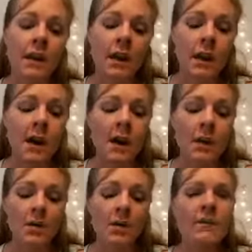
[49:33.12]

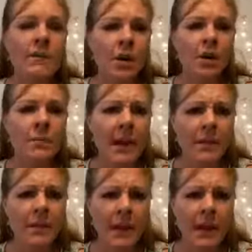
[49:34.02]
Have you heard of
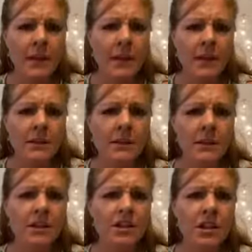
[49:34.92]
Byron Katie?
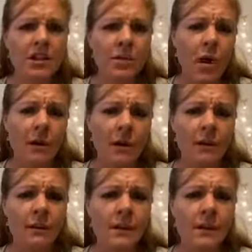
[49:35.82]
She's a walk-in.